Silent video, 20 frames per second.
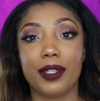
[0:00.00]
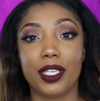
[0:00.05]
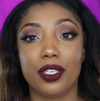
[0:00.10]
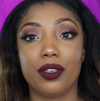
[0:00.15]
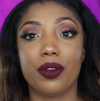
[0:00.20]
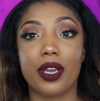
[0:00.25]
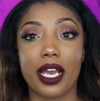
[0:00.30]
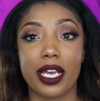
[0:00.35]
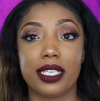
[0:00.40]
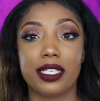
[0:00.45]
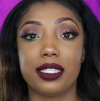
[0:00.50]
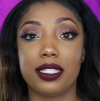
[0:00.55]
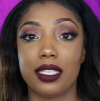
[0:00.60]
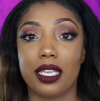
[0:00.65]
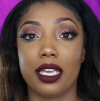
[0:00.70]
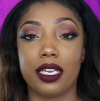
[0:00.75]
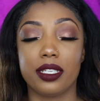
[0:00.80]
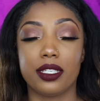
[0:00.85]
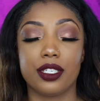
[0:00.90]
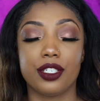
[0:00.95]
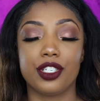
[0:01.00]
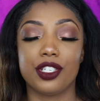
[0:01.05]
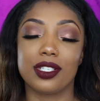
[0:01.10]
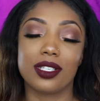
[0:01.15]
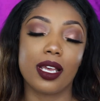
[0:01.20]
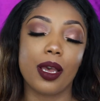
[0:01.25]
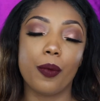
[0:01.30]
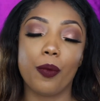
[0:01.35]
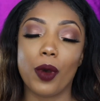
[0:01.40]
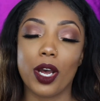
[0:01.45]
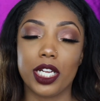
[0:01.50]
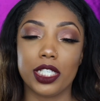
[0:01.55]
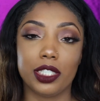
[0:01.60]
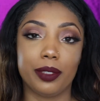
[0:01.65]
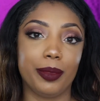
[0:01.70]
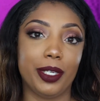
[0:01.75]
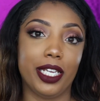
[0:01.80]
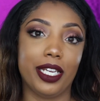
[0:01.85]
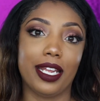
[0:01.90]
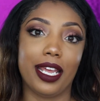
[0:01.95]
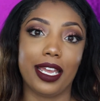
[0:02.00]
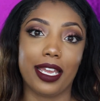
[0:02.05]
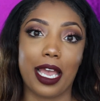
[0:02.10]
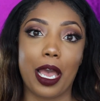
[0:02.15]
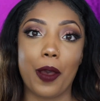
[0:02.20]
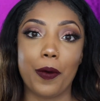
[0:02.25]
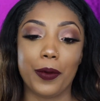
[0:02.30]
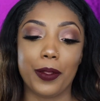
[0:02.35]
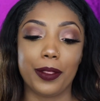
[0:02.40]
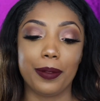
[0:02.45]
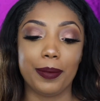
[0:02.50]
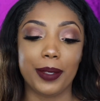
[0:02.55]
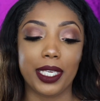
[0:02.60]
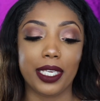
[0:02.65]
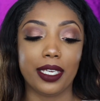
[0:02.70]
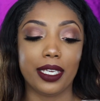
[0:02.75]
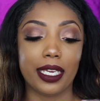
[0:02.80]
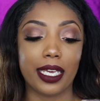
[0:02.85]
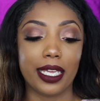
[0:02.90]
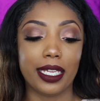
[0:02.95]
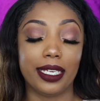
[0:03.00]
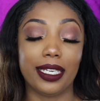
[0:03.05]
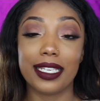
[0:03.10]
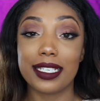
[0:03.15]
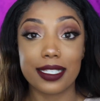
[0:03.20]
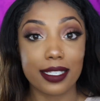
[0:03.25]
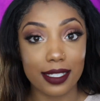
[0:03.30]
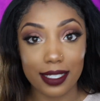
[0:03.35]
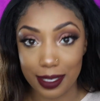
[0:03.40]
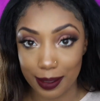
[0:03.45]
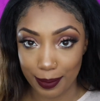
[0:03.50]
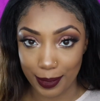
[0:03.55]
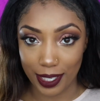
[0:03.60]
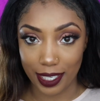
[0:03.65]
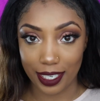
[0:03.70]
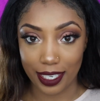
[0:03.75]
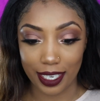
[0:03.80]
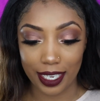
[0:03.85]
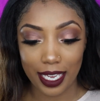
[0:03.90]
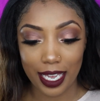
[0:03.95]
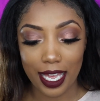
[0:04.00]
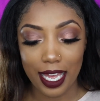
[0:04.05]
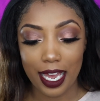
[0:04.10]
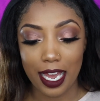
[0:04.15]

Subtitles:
that you guys take to just come watch me and hang out with me and listen to me.